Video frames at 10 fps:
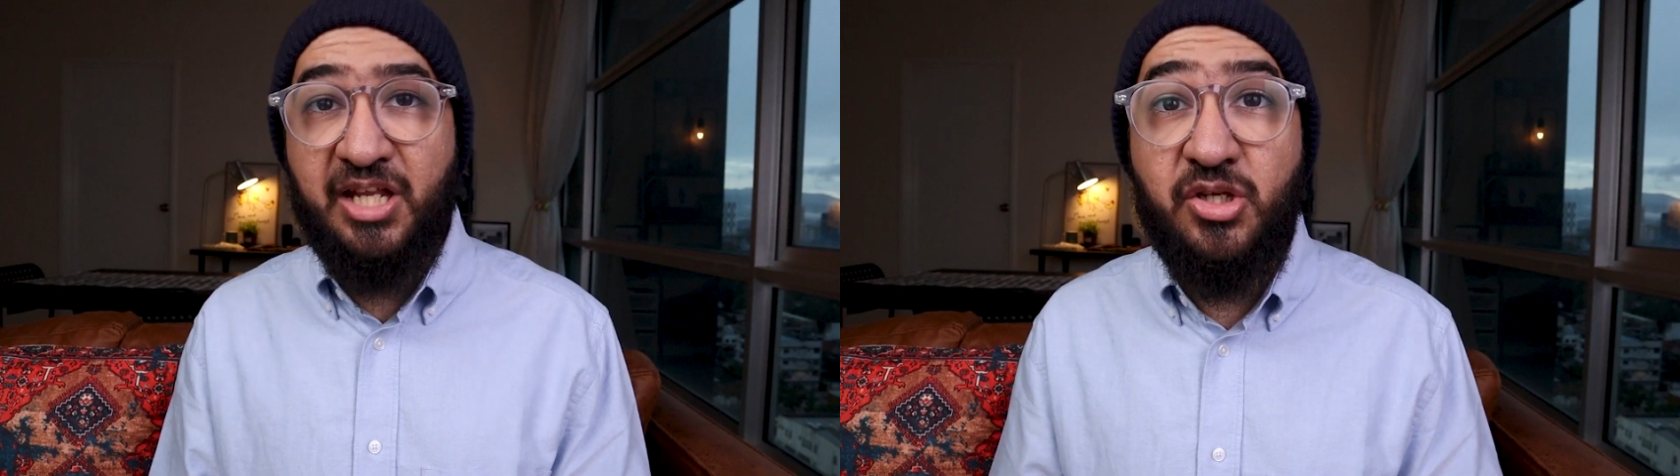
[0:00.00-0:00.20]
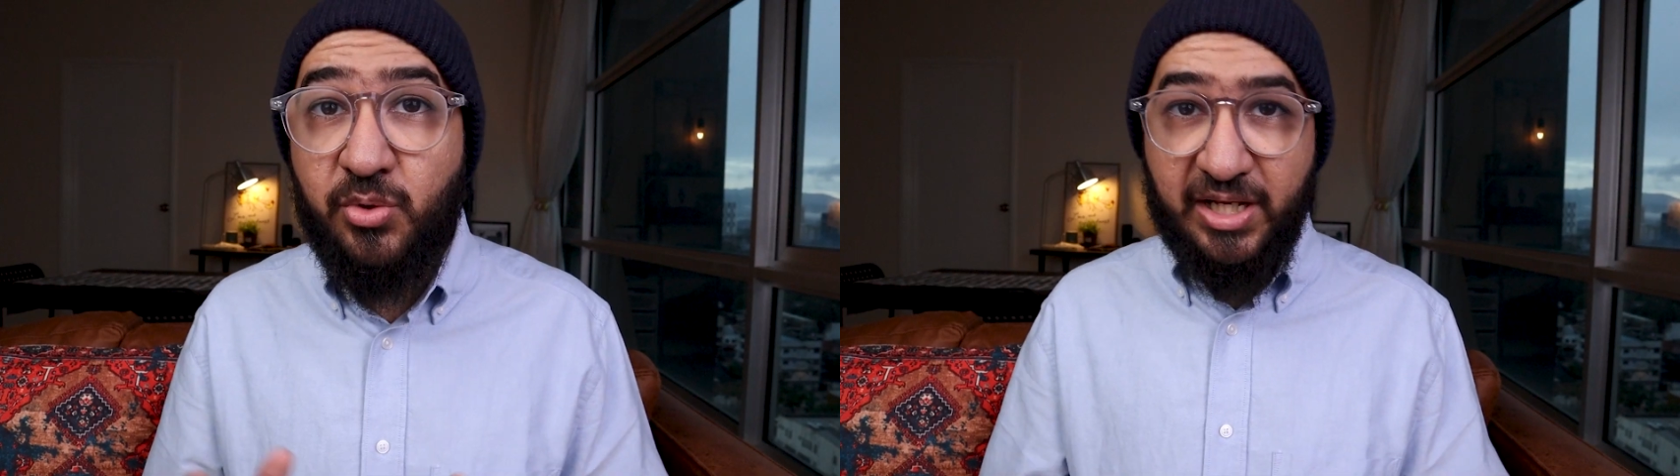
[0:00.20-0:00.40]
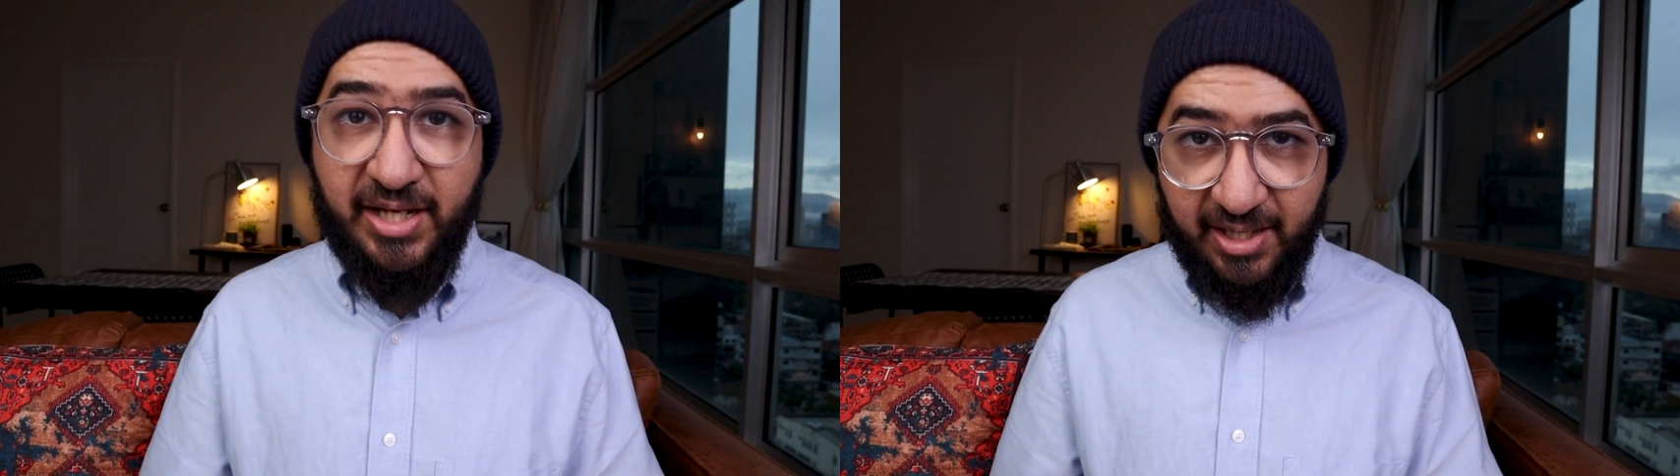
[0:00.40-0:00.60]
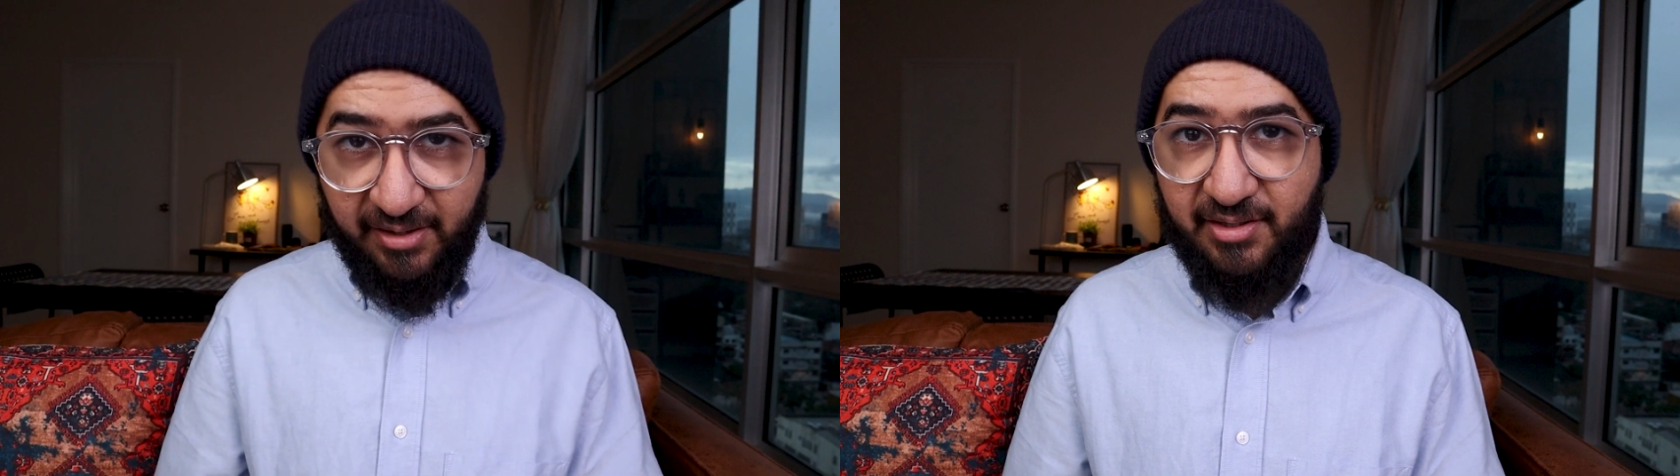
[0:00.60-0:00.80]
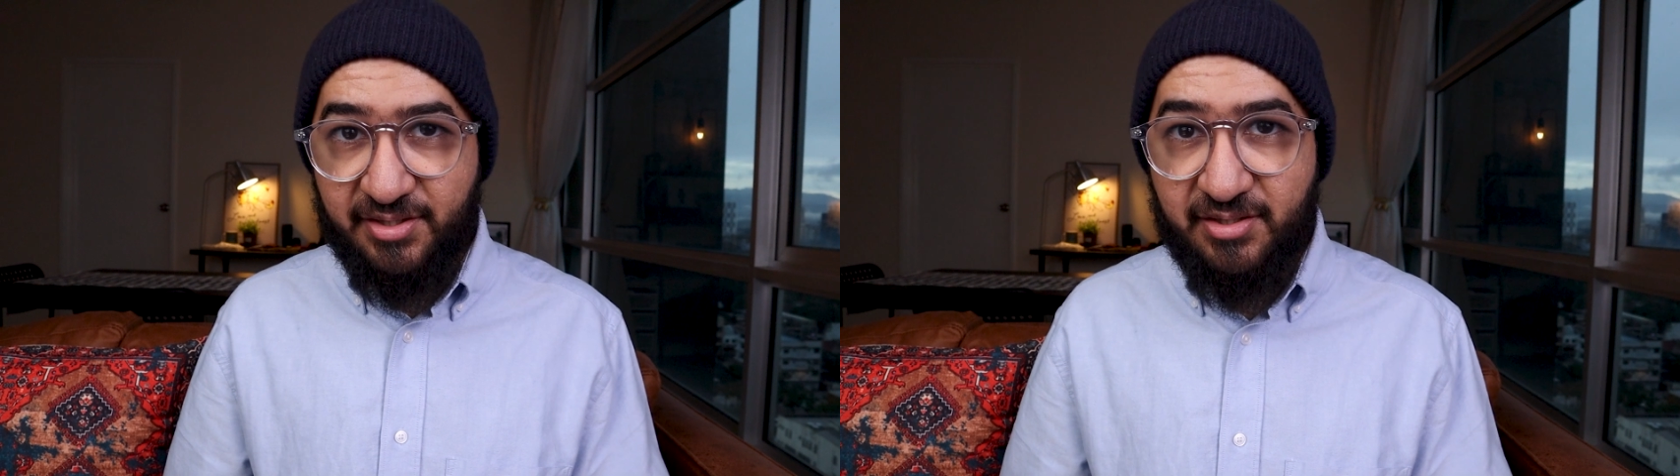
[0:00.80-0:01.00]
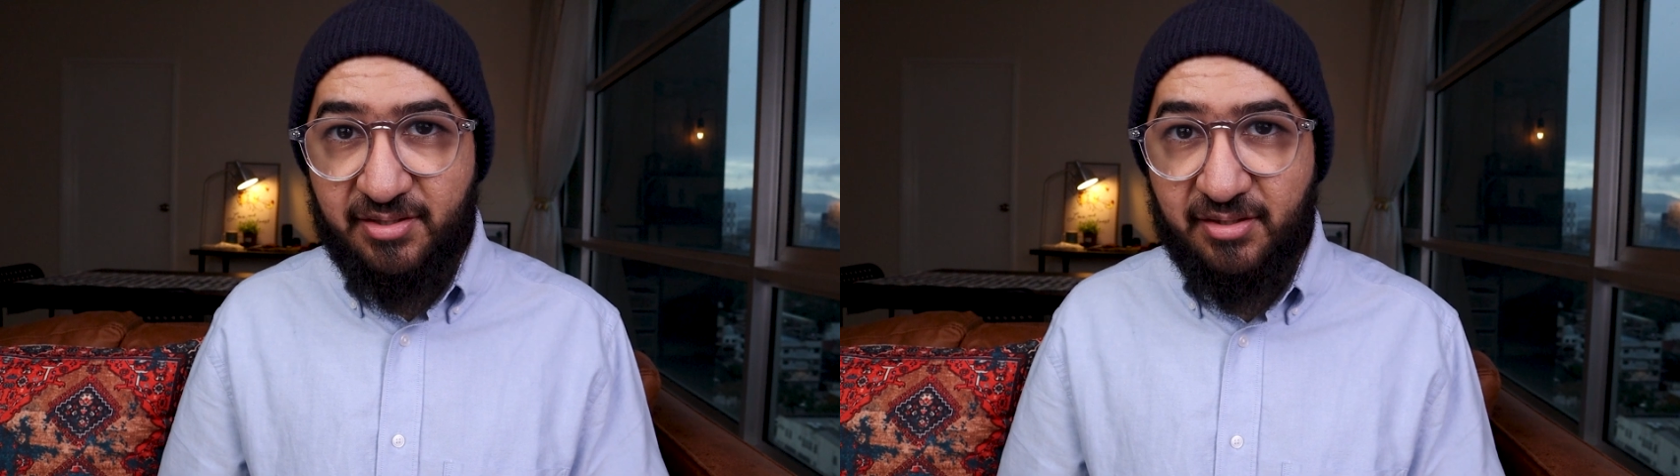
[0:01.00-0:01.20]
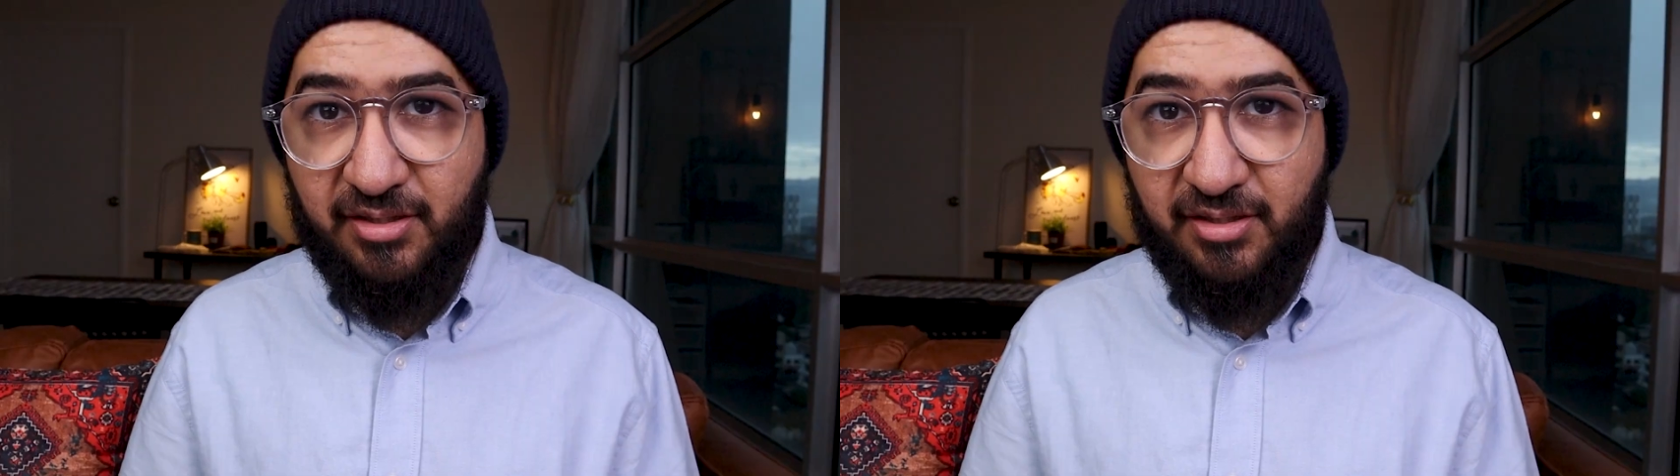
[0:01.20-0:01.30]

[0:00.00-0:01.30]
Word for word: And you can get this.